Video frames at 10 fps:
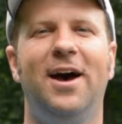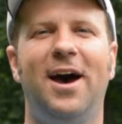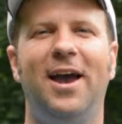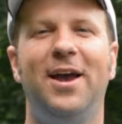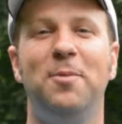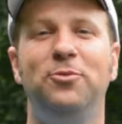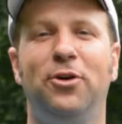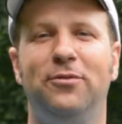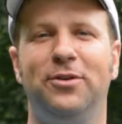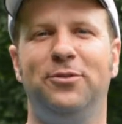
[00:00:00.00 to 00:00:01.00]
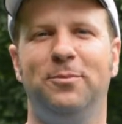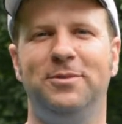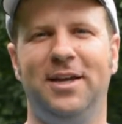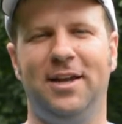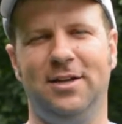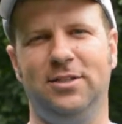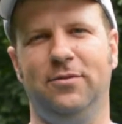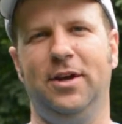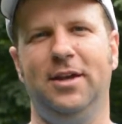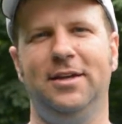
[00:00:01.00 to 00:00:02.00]
Hi, I'm Dervin from Dig It
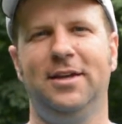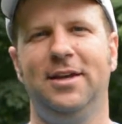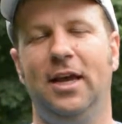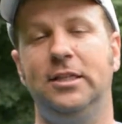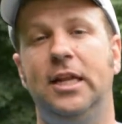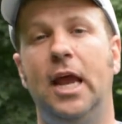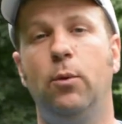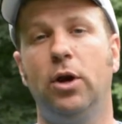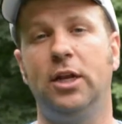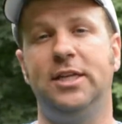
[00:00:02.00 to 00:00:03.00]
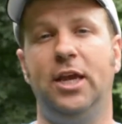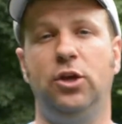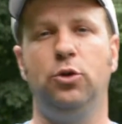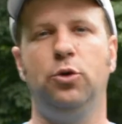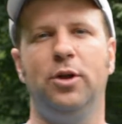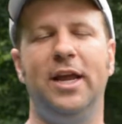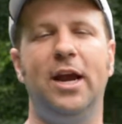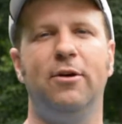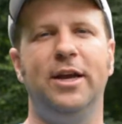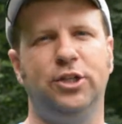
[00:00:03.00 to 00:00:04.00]
Excavating, and today we're going to take you through an
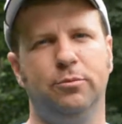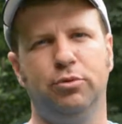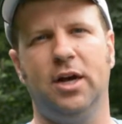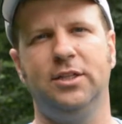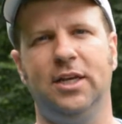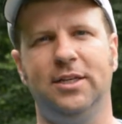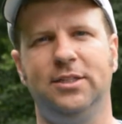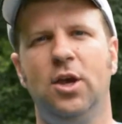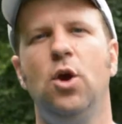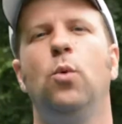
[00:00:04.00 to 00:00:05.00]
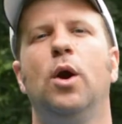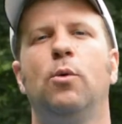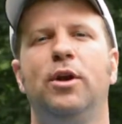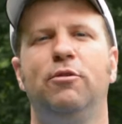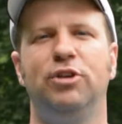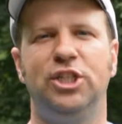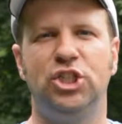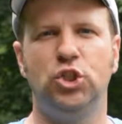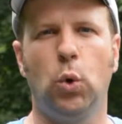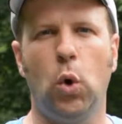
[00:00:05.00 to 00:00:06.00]
aeration process where we
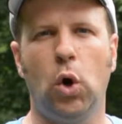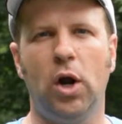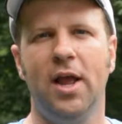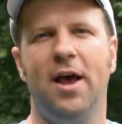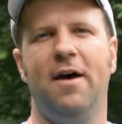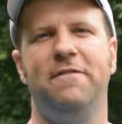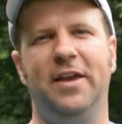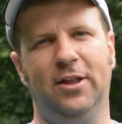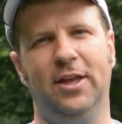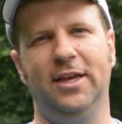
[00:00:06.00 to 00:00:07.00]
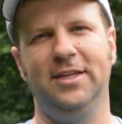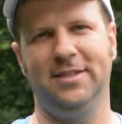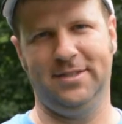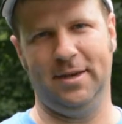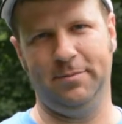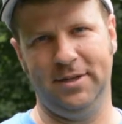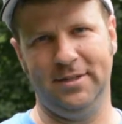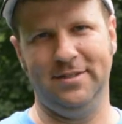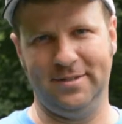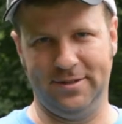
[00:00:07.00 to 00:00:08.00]
restore a failing septic
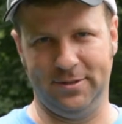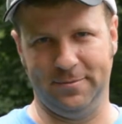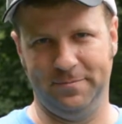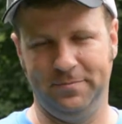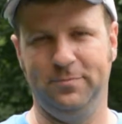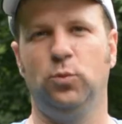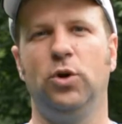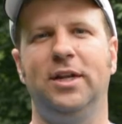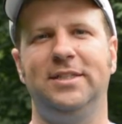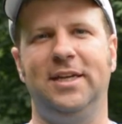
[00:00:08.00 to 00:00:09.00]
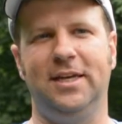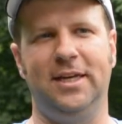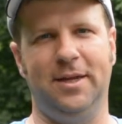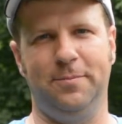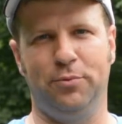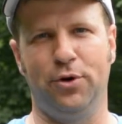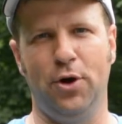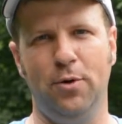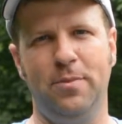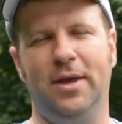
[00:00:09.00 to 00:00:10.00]
system. We're going to take a
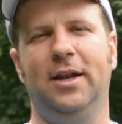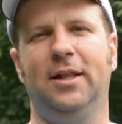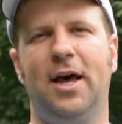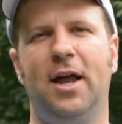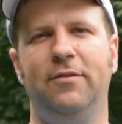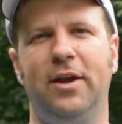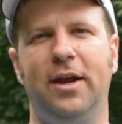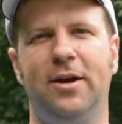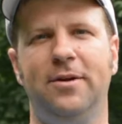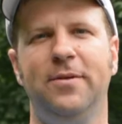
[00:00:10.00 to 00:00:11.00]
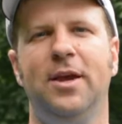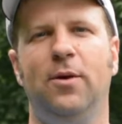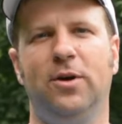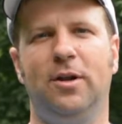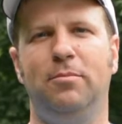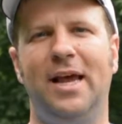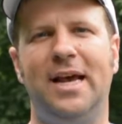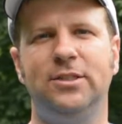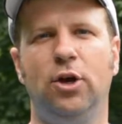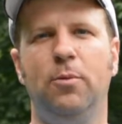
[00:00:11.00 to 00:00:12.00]
probe and a lot of air, and we're going to
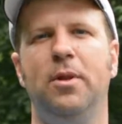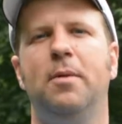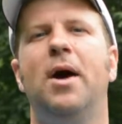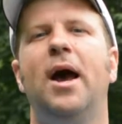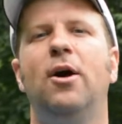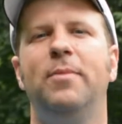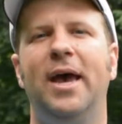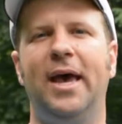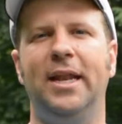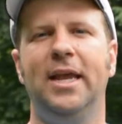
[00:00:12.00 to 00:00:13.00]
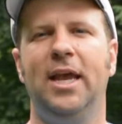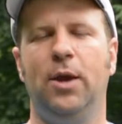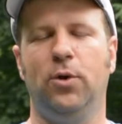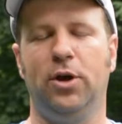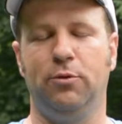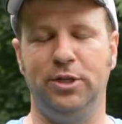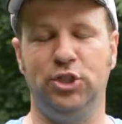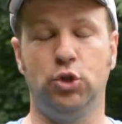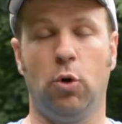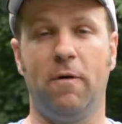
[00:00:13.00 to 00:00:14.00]
blast open a biomat, and we're going to
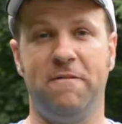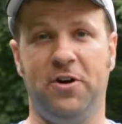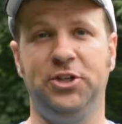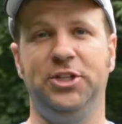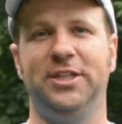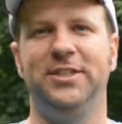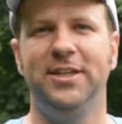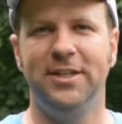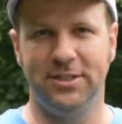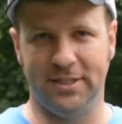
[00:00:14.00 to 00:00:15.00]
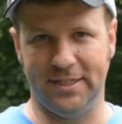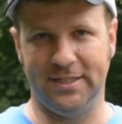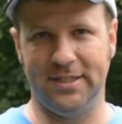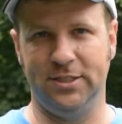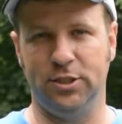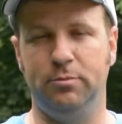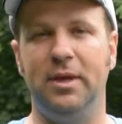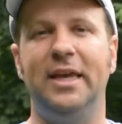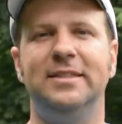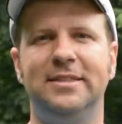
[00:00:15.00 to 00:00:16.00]
restore function to this system
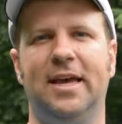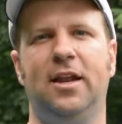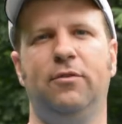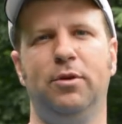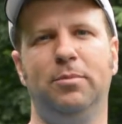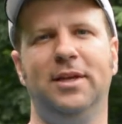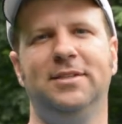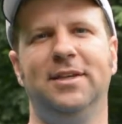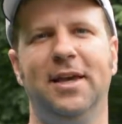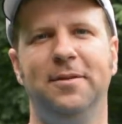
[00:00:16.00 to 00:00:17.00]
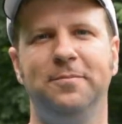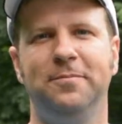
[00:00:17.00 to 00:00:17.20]
instead of replacing it.